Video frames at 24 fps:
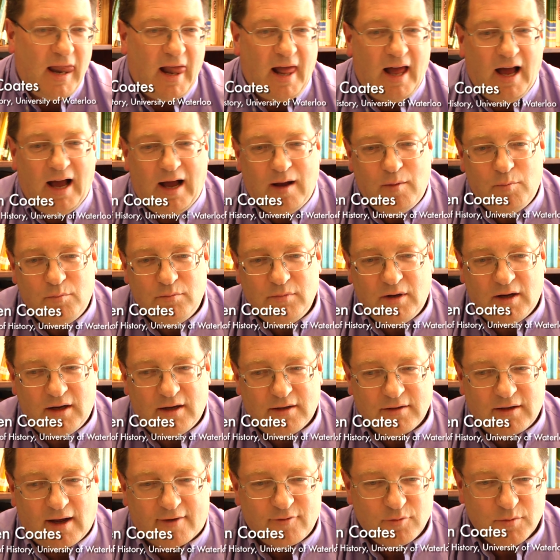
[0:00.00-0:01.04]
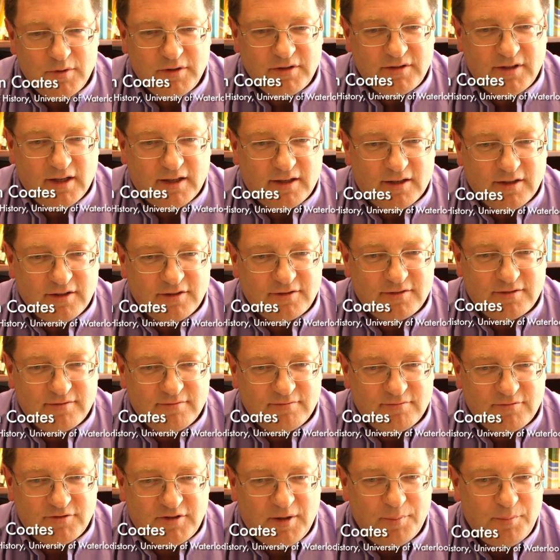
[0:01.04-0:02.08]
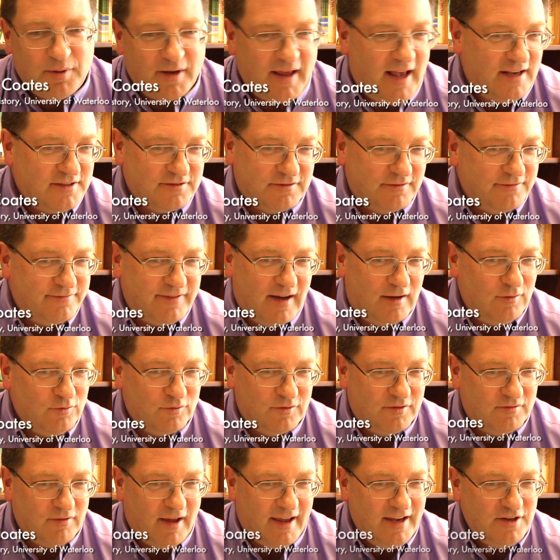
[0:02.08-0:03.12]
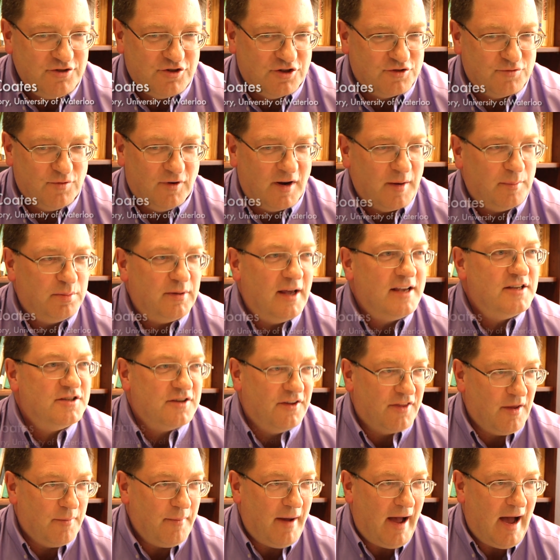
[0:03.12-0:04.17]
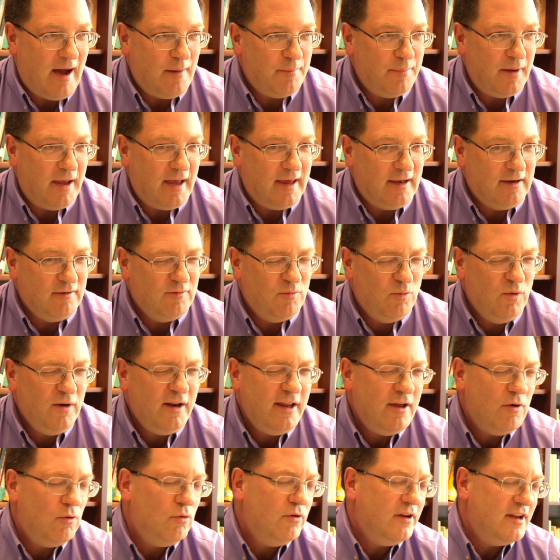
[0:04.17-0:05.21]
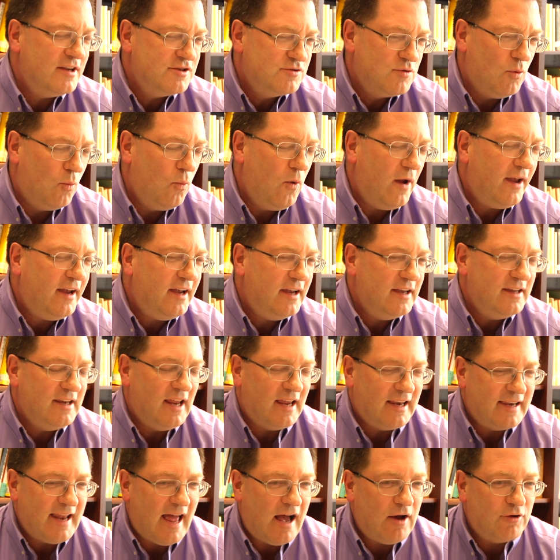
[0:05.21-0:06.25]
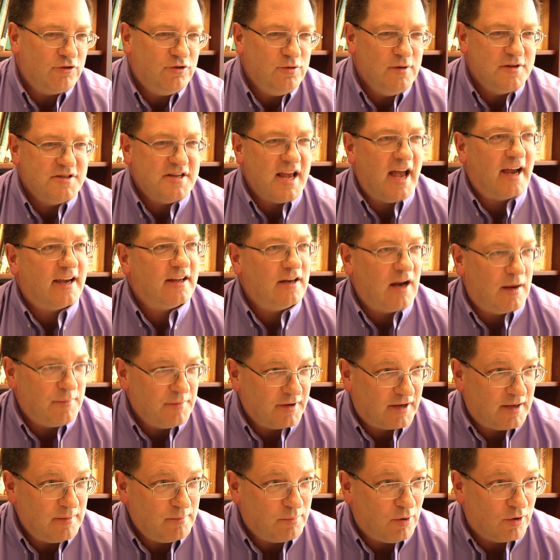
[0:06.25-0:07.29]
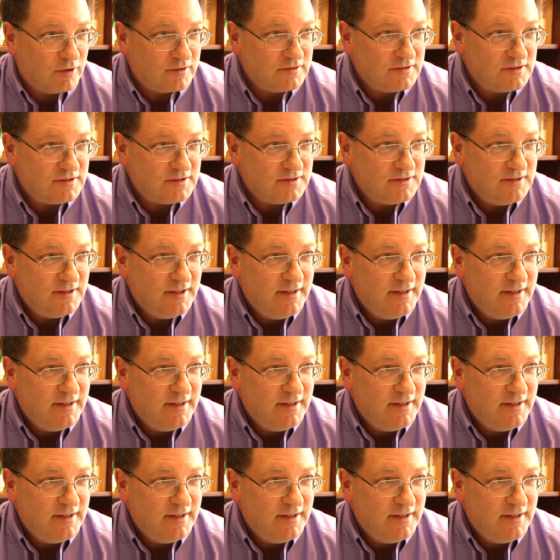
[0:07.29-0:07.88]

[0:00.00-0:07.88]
a government that is simply hasn't found Asia's really place on the map and really only is awakening now to its economic importance.